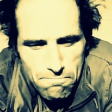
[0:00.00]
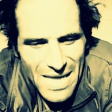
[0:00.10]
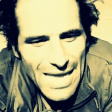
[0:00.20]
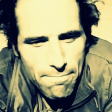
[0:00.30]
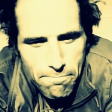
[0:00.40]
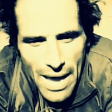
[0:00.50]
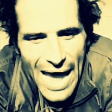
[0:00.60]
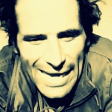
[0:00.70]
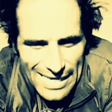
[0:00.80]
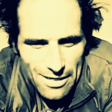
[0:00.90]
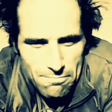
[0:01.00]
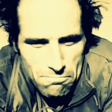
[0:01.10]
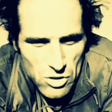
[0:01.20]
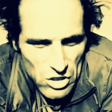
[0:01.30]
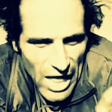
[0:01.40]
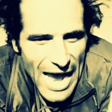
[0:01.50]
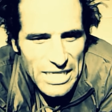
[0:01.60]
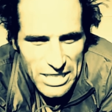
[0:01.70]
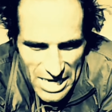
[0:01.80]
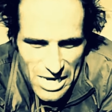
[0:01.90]
keep back
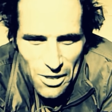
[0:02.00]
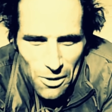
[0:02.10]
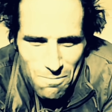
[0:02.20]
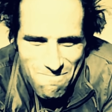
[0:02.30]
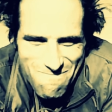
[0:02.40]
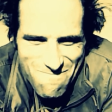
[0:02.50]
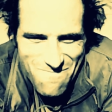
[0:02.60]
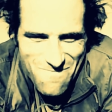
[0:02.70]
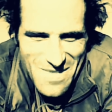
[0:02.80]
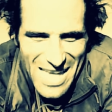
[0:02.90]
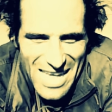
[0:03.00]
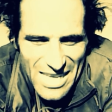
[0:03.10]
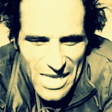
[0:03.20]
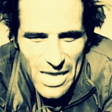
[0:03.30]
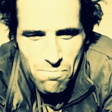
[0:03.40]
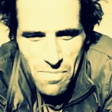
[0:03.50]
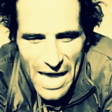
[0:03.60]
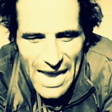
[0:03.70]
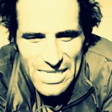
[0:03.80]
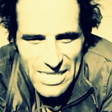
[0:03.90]
/ kill. Keep
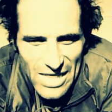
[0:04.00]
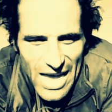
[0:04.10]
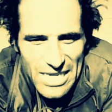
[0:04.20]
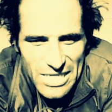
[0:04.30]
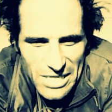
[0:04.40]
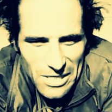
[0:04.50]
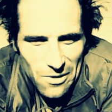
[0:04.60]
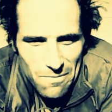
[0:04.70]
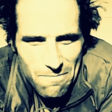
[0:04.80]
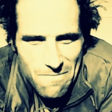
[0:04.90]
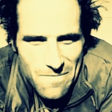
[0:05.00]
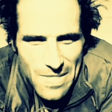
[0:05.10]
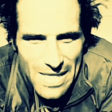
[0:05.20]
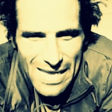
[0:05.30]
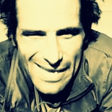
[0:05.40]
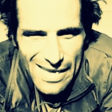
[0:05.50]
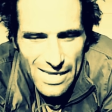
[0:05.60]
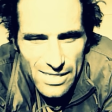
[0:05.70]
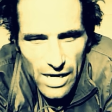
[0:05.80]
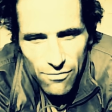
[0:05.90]
back / kill.
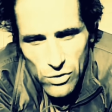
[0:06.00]
So I've